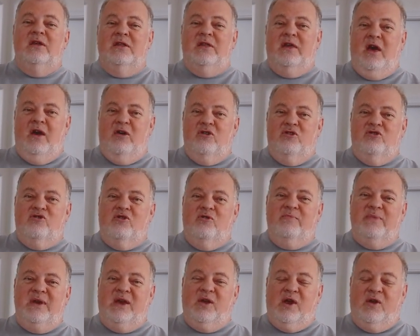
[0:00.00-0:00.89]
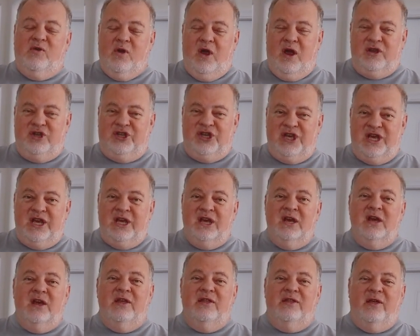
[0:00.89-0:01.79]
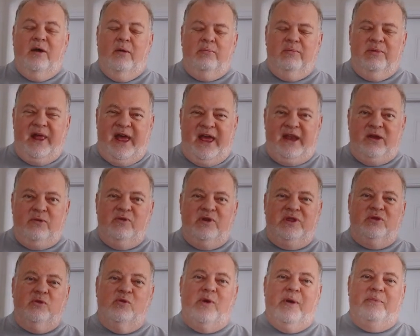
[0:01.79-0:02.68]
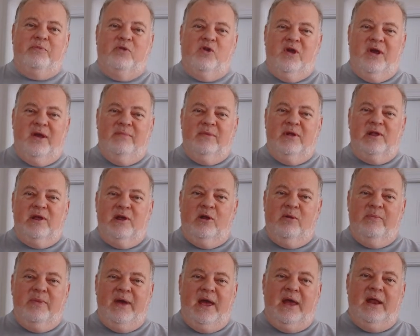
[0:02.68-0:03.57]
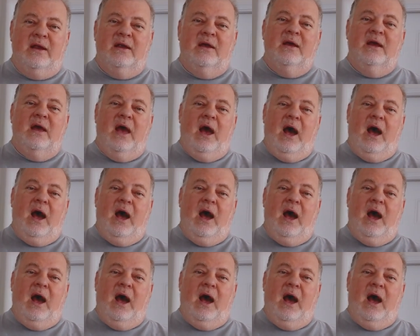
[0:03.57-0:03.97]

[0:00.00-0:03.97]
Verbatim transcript: the others will be crunchy, they'll blend with the whipped cream a little bit,